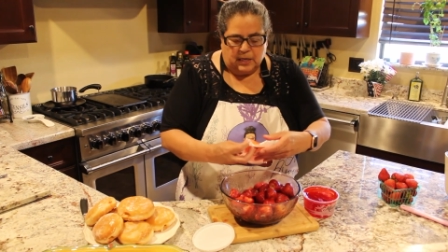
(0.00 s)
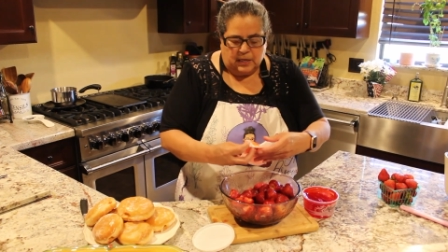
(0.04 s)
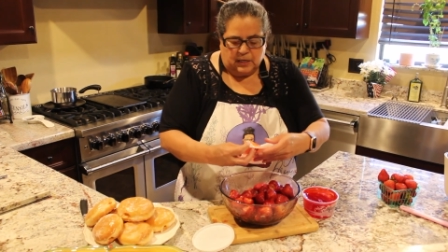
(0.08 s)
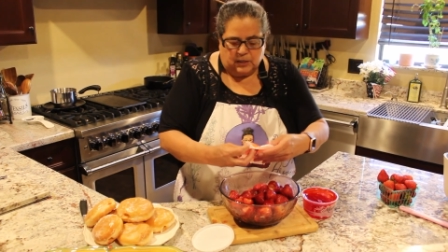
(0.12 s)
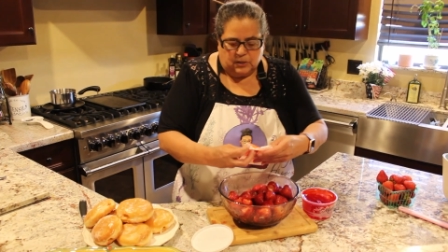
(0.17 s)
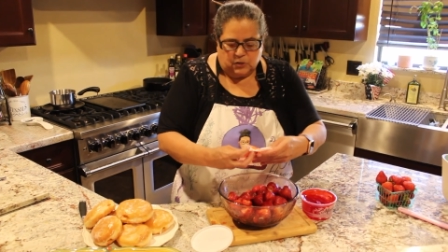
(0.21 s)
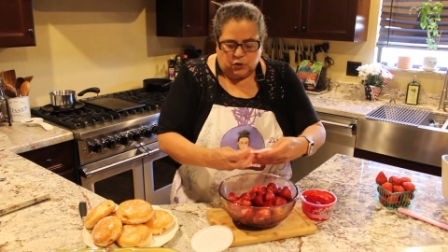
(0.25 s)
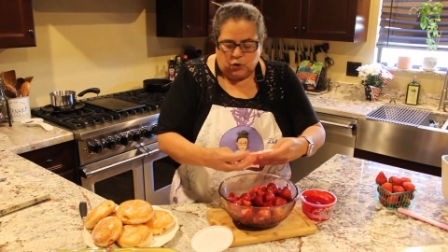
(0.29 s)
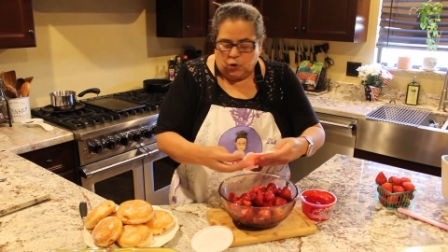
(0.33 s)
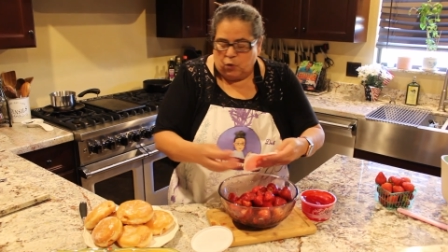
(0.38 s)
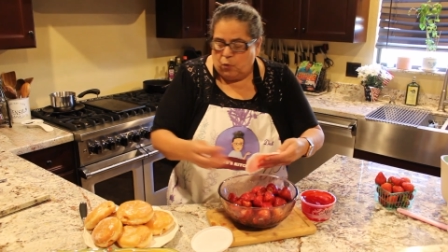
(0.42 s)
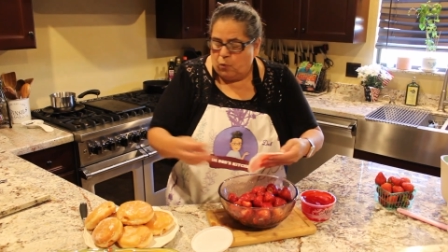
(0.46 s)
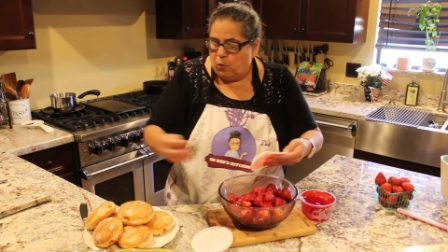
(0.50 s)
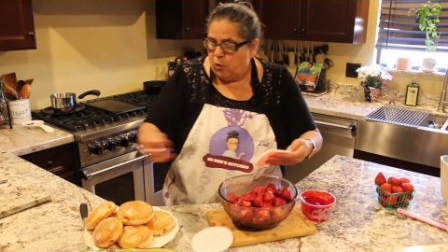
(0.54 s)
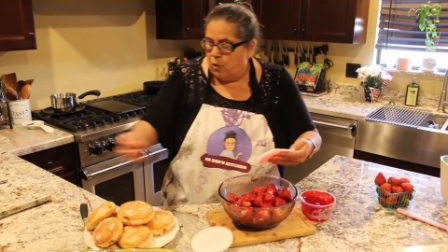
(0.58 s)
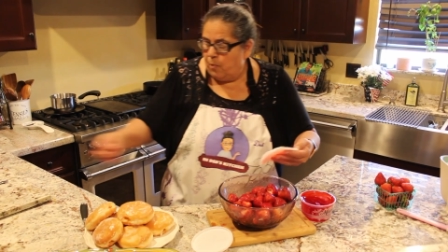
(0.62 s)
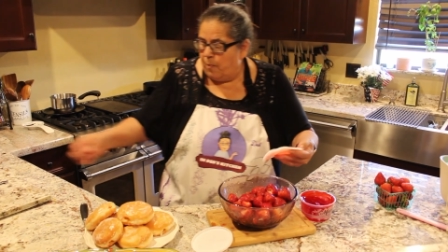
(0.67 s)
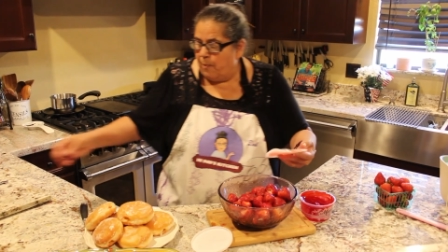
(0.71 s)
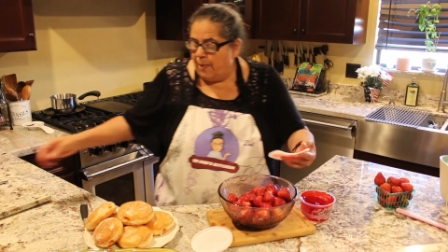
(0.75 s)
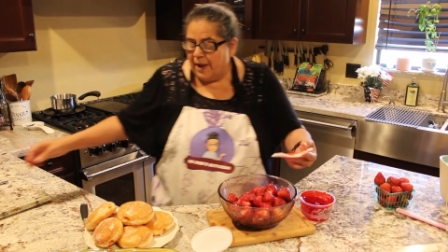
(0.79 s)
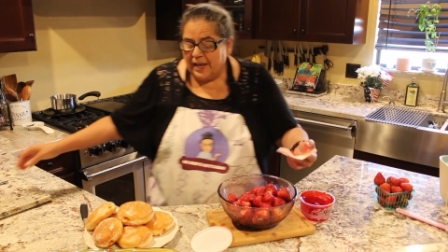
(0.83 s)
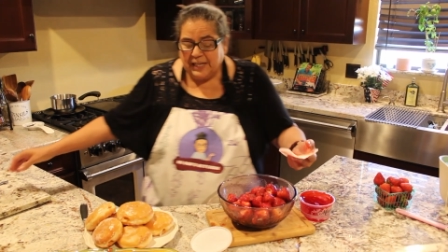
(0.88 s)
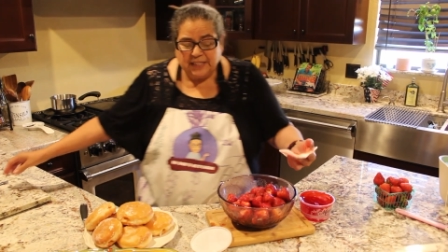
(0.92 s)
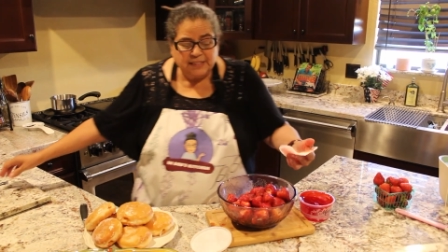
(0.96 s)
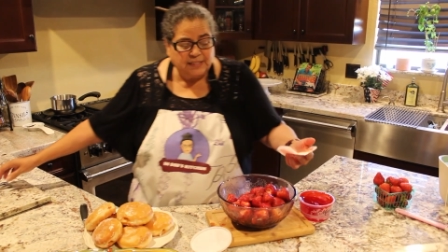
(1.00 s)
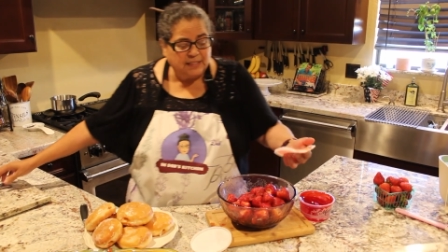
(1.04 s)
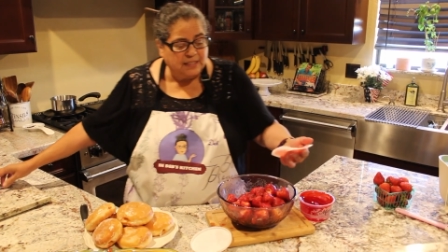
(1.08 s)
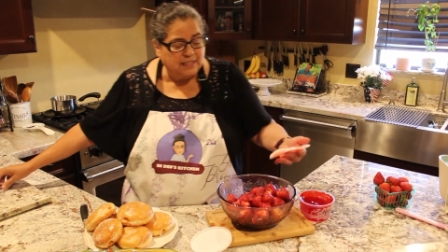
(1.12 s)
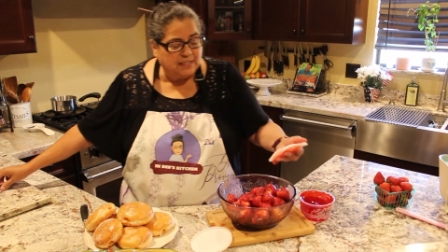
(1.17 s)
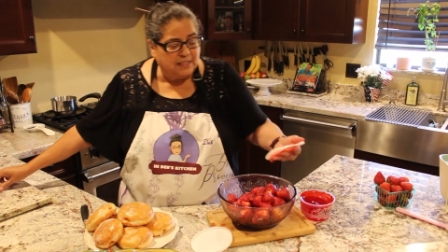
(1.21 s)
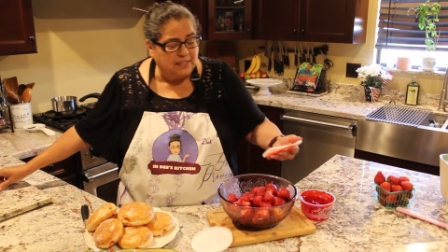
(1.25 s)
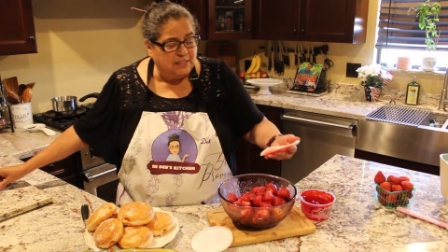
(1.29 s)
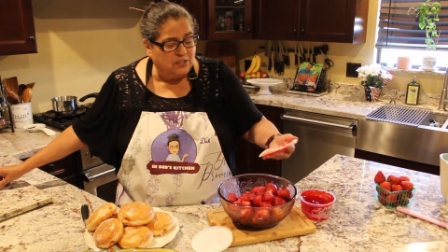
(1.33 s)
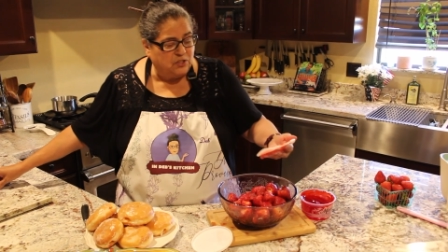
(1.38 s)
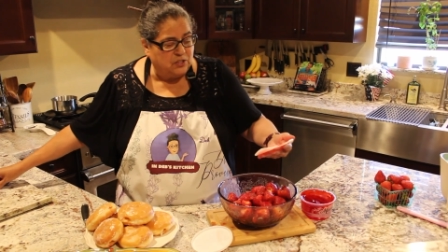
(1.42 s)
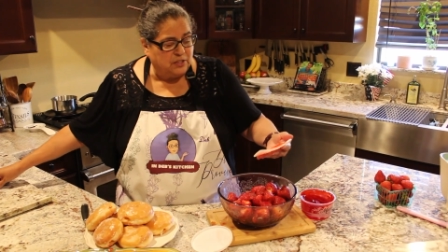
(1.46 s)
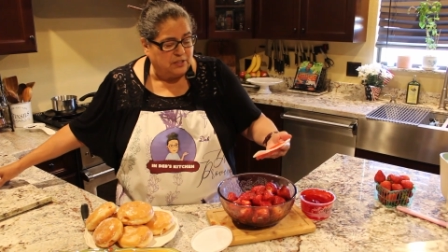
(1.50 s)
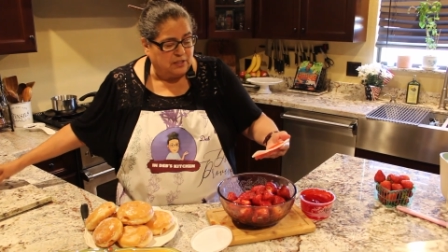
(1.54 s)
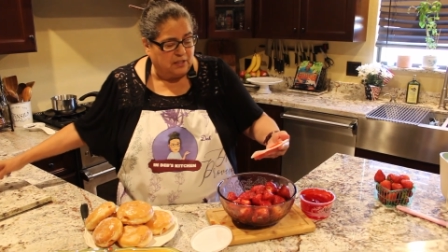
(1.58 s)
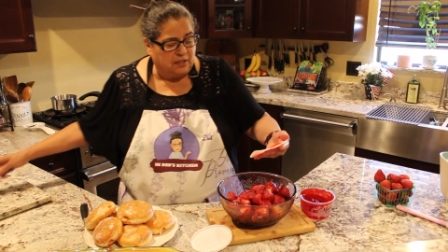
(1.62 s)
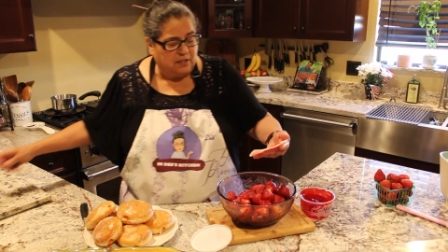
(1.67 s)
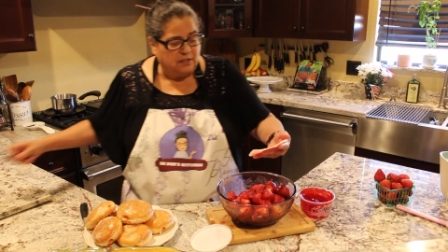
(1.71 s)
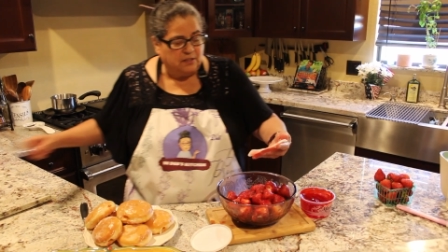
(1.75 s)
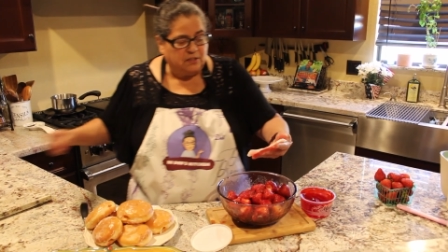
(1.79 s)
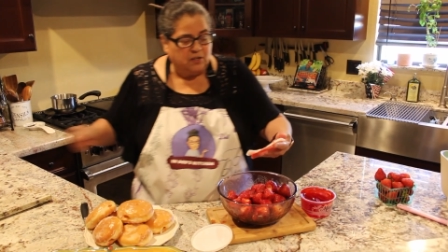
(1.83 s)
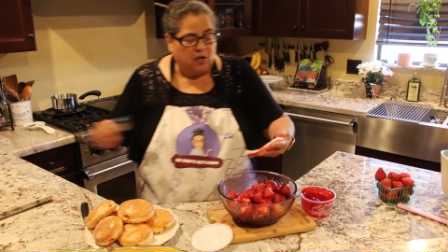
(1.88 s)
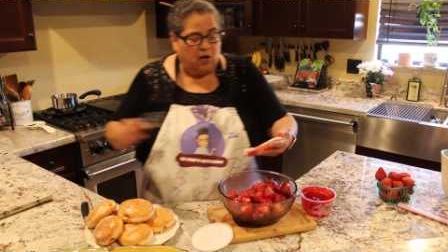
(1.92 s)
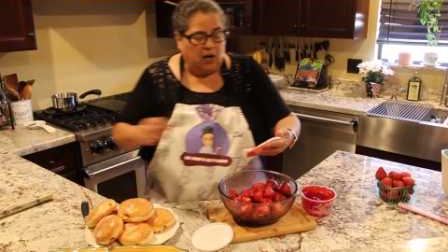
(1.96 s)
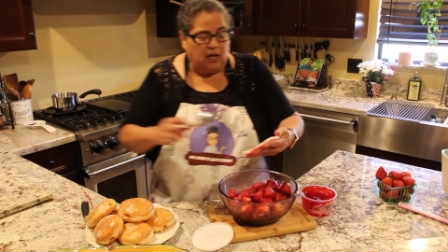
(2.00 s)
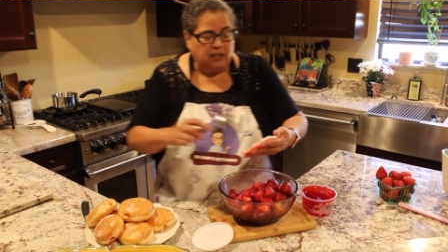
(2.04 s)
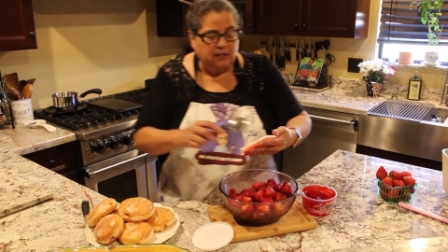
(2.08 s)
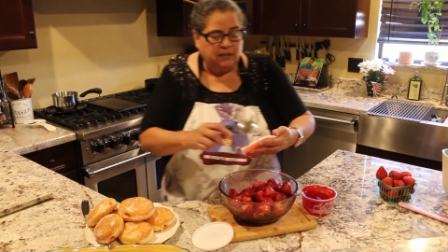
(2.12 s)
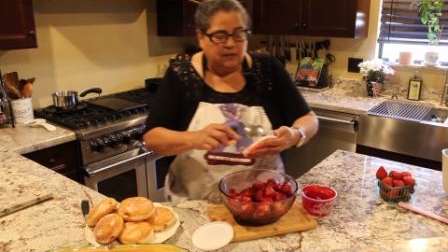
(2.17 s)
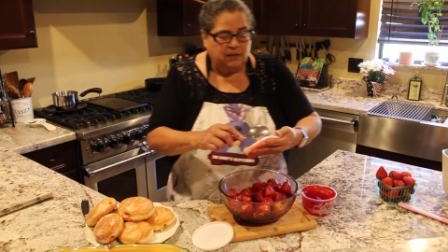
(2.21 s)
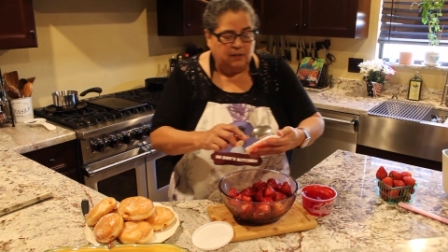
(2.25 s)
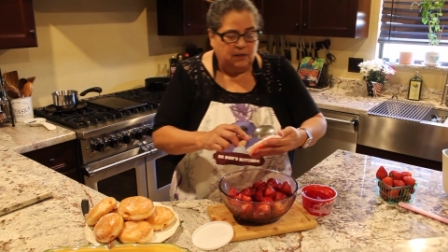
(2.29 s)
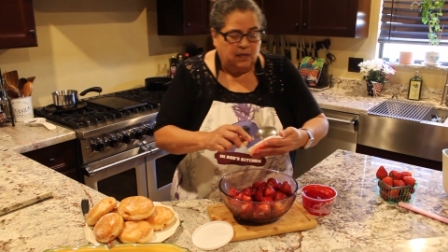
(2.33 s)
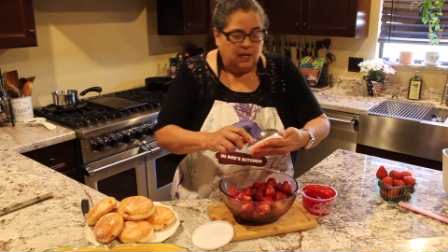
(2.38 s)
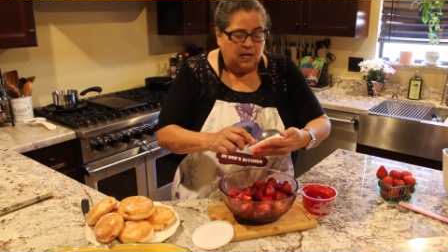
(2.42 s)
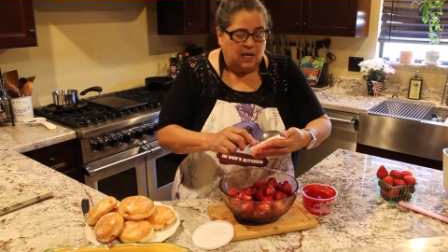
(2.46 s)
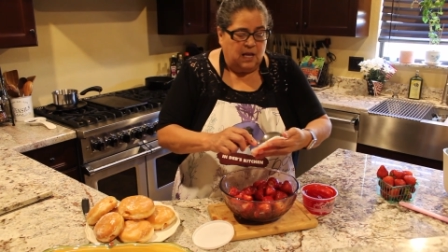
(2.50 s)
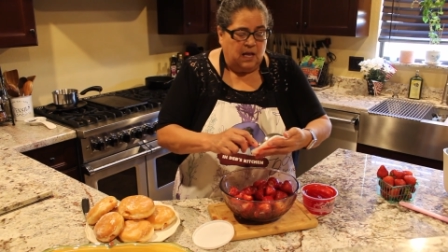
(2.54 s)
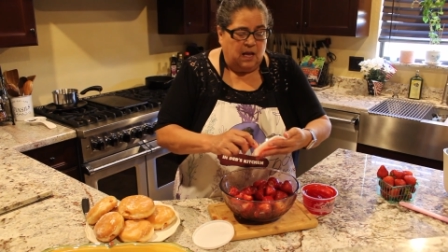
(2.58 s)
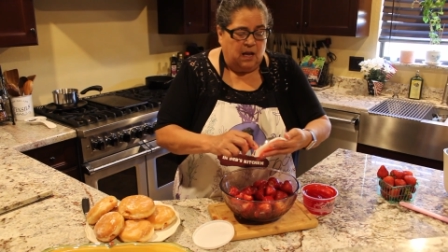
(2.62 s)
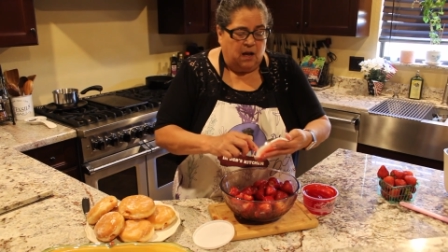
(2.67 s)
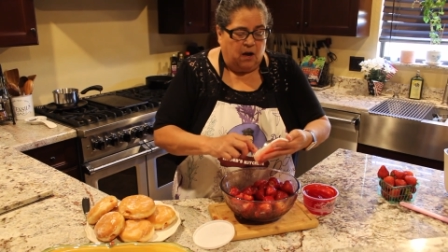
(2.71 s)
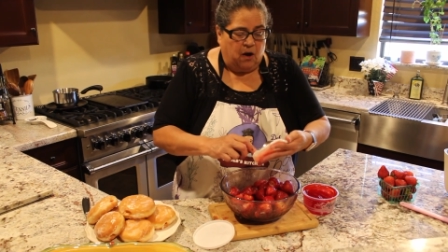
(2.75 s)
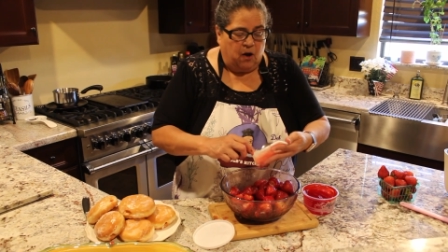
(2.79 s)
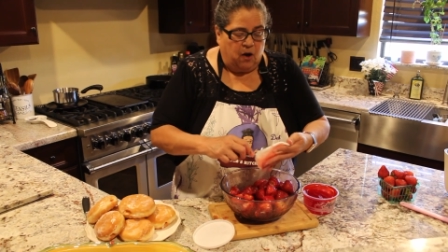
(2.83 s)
So we're basically just going to toss